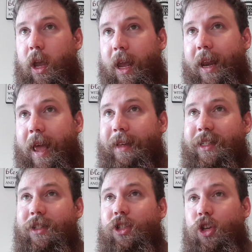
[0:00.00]
in
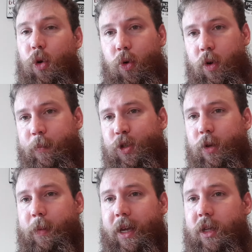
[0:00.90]
essence, your grip
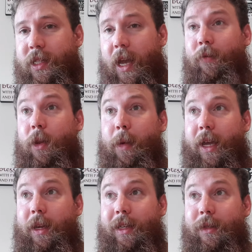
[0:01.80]
should be a safety
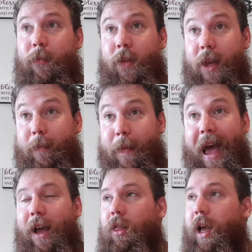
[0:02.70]
mechanism for your back.